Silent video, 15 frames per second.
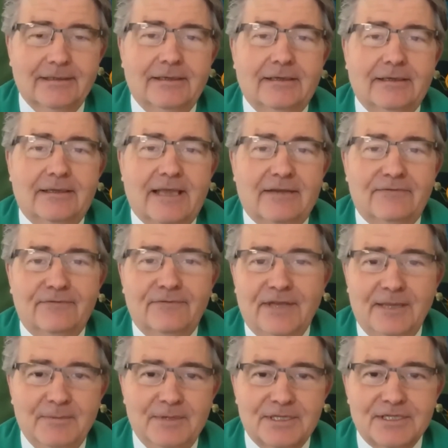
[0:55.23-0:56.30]
that
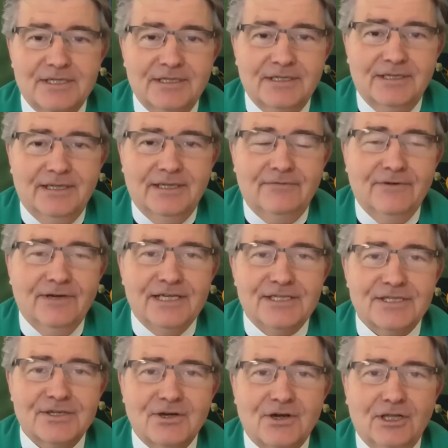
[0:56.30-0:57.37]
famous
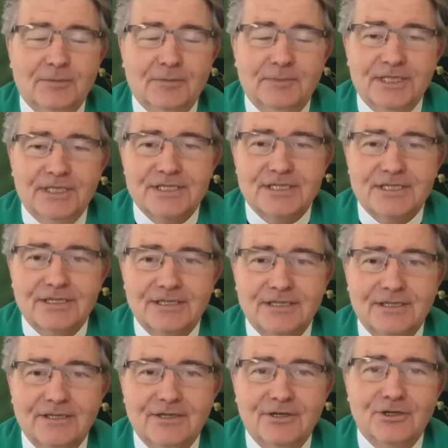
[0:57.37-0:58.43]
advice columnist.
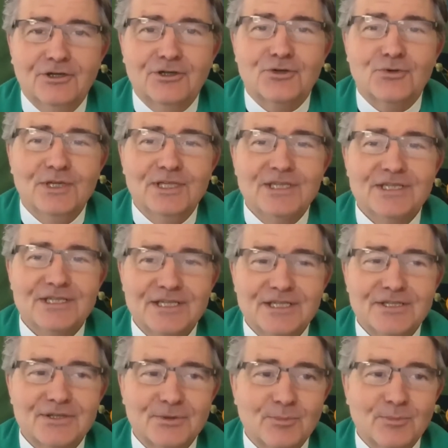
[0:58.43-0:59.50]
Her twin
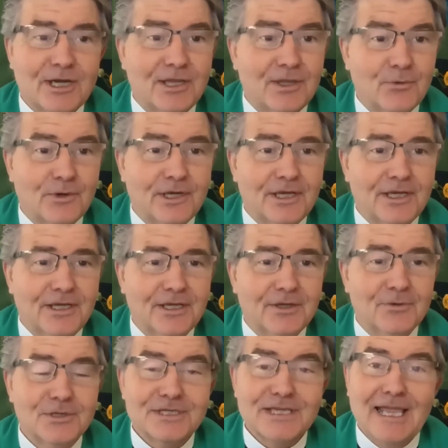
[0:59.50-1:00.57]
sister, by the way,
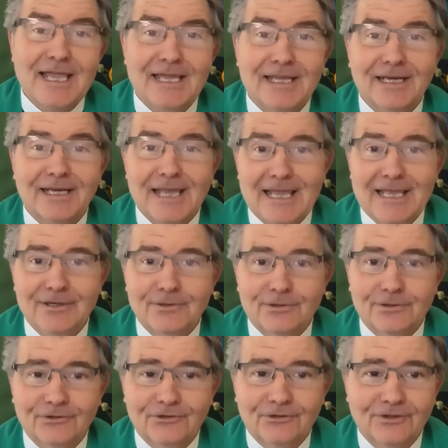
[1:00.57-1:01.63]
was Ann
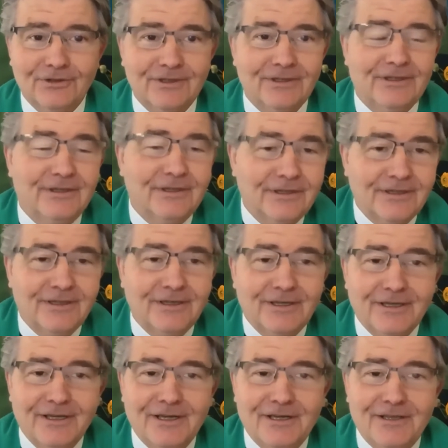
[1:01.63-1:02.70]
Landers.
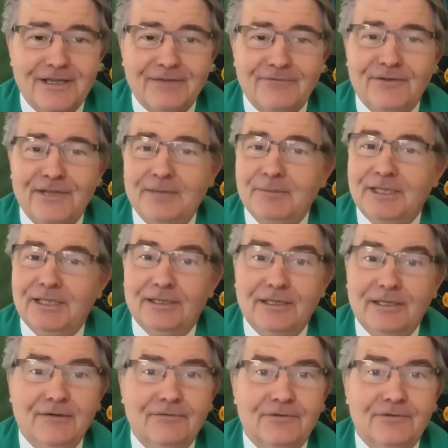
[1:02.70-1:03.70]
That family loved